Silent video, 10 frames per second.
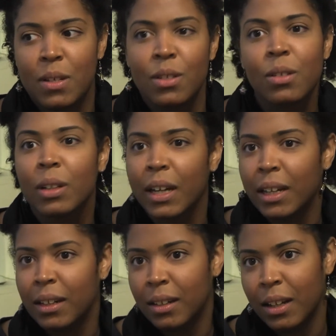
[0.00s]

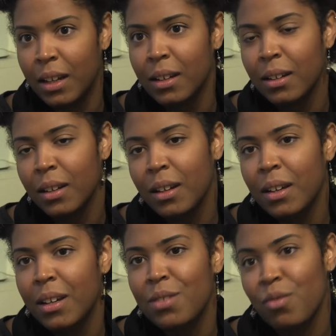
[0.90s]
underlying it
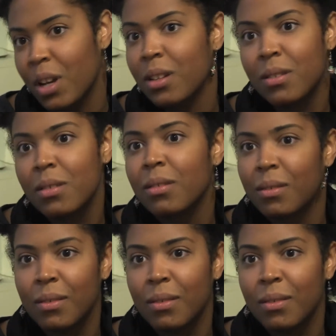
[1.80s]
is race.